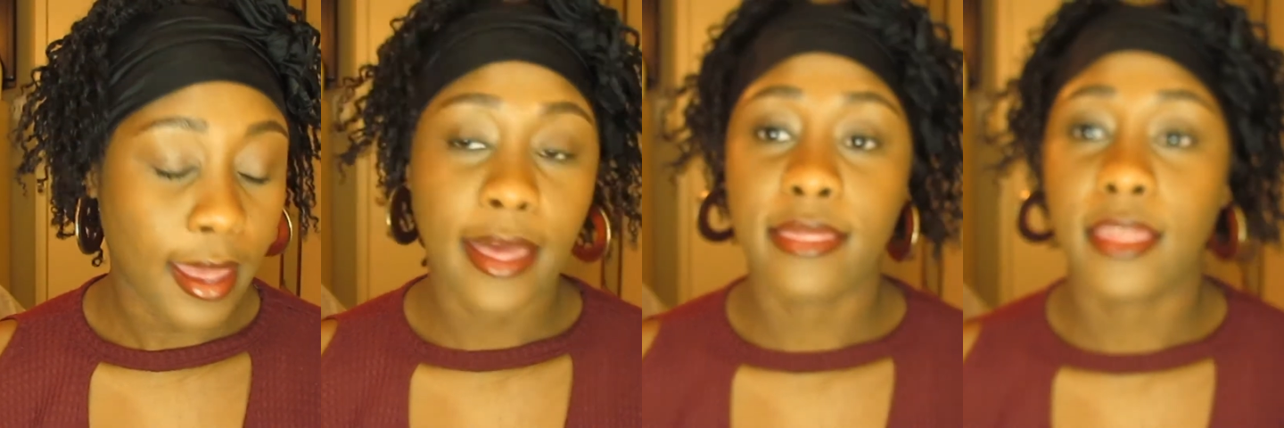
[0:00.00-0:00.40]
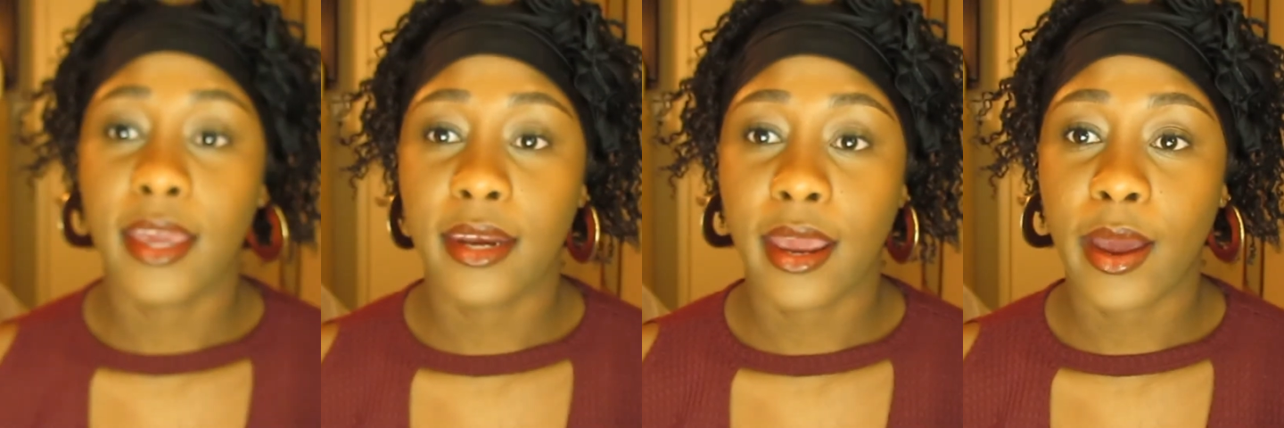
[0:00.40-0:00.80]
and
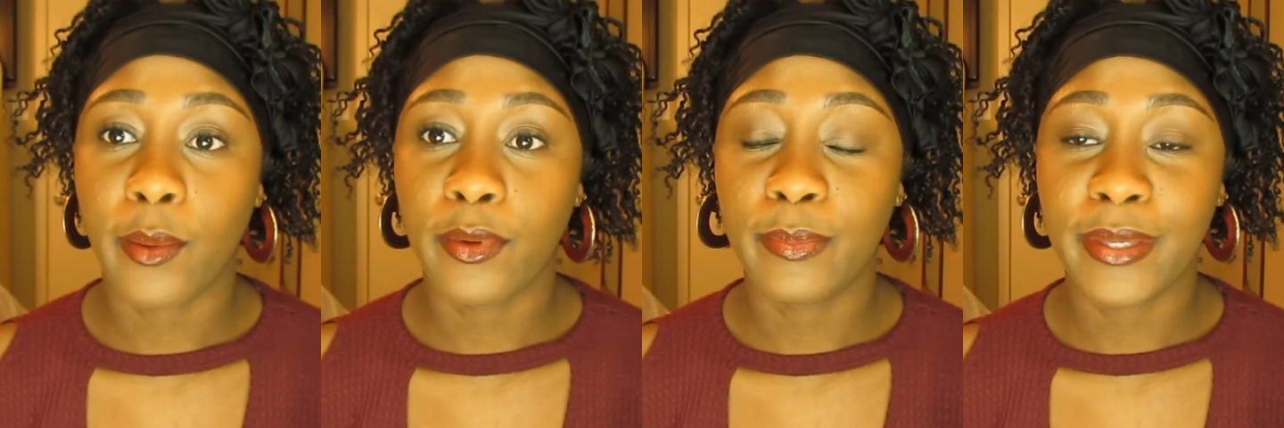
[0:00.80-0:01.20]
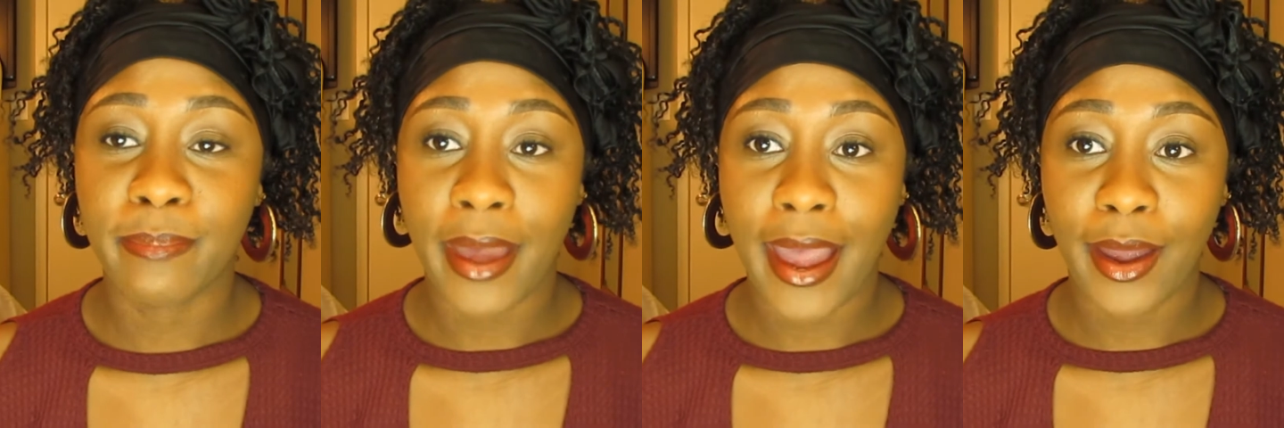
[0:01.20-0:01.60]
then I will be
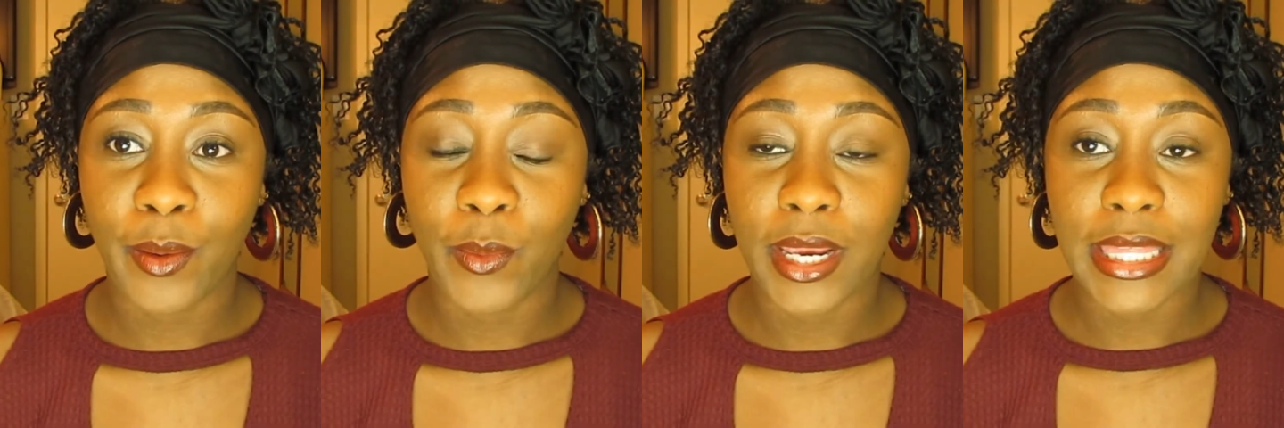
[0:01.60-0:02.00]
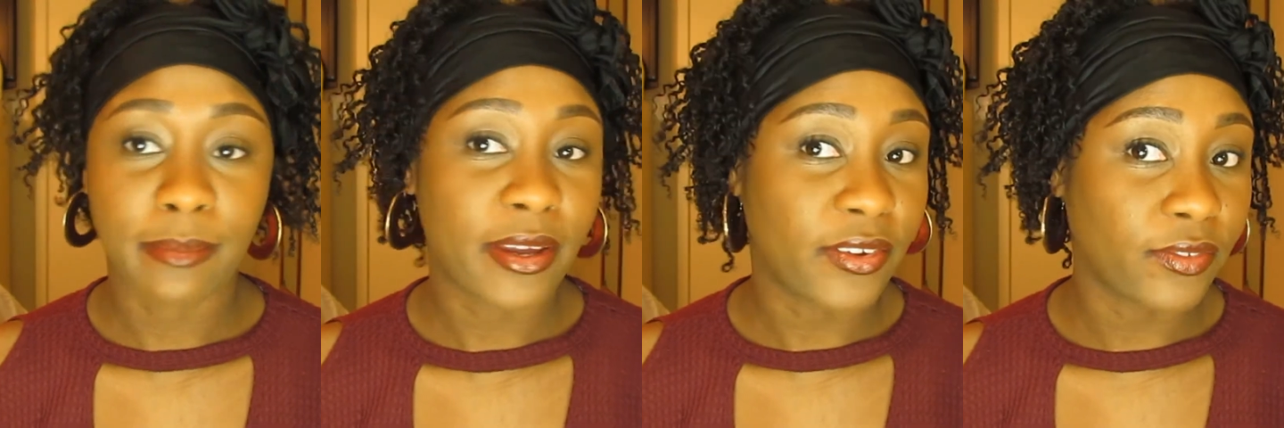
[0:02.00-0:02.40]
back with
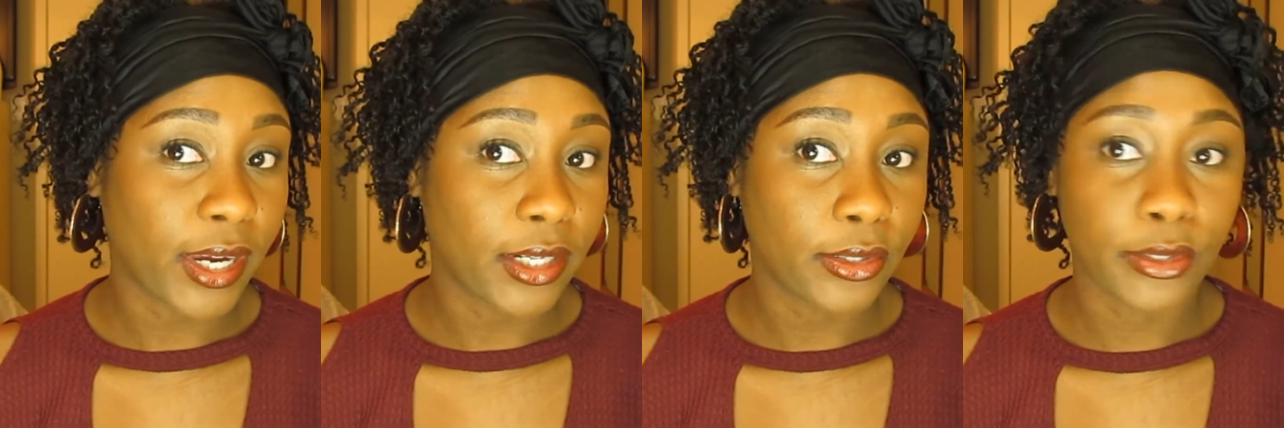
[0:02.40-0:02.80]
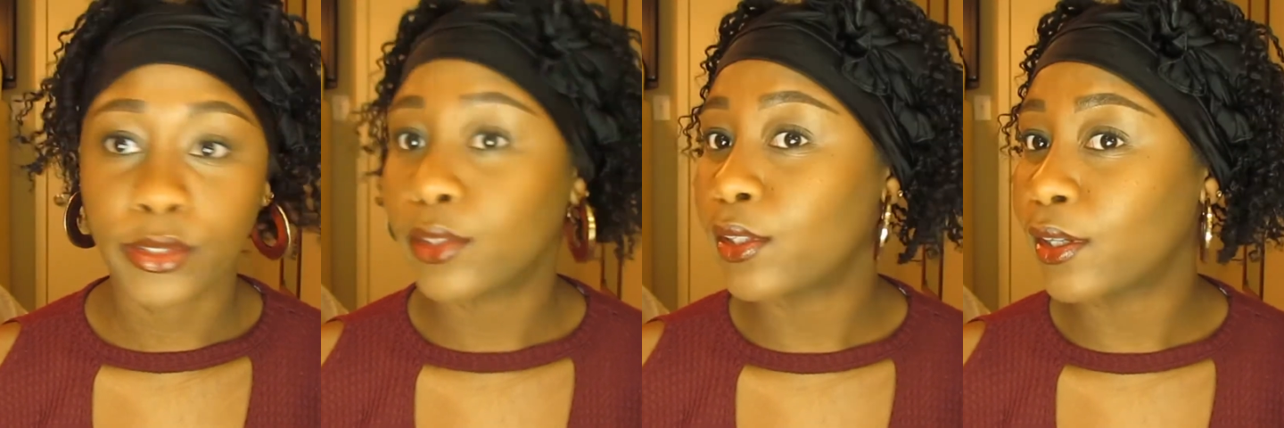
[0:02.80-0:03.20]
my final
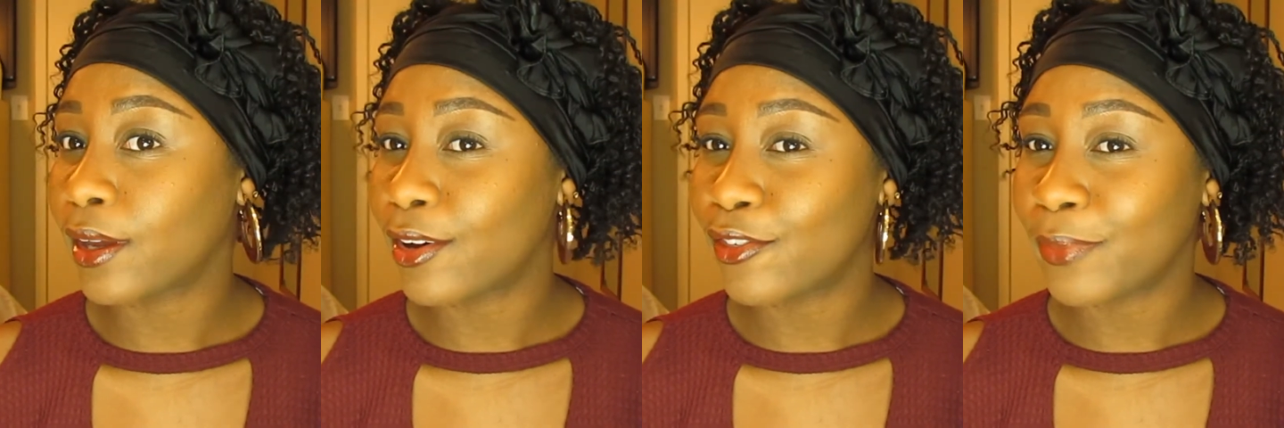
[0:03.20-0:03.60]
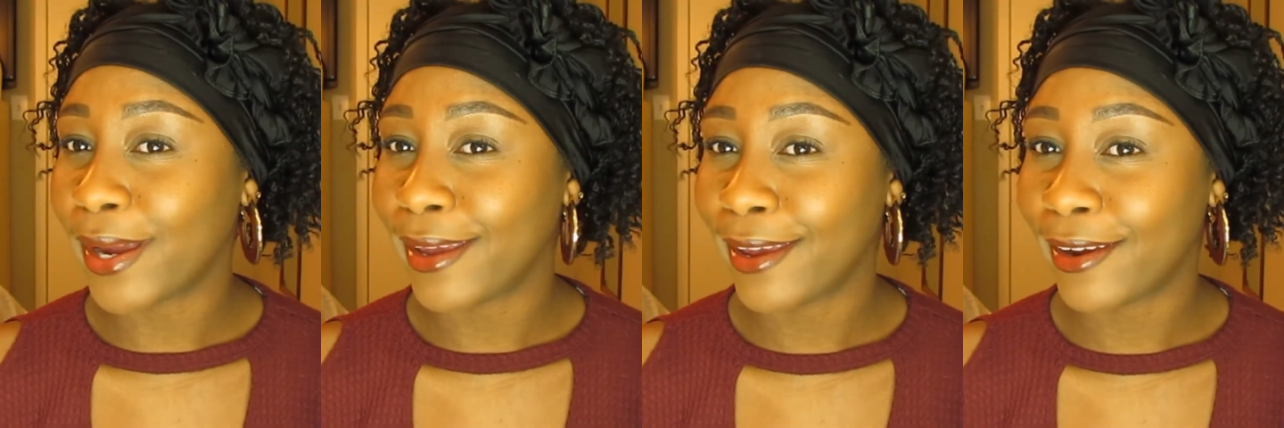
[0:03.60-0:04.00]
look of
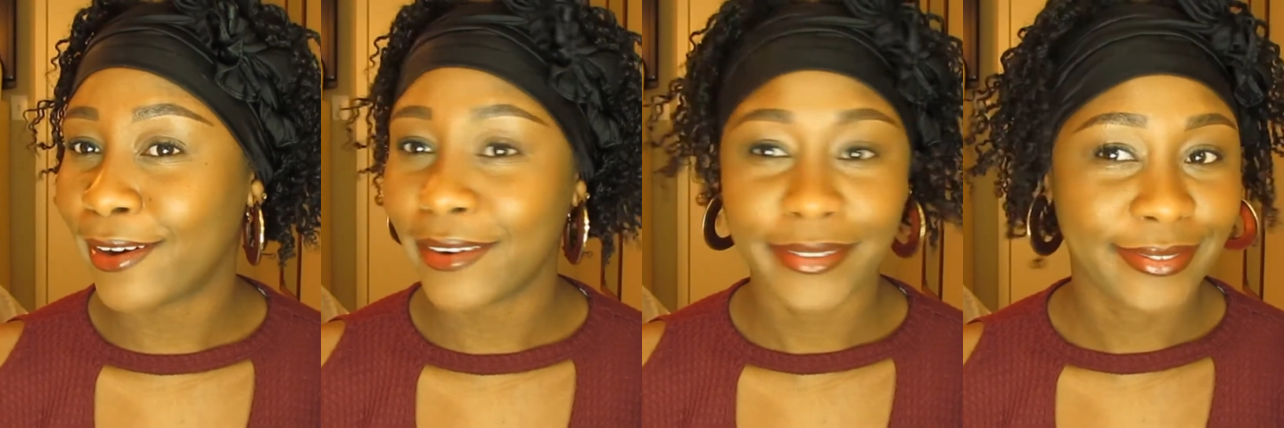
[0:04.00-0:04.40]
my hair.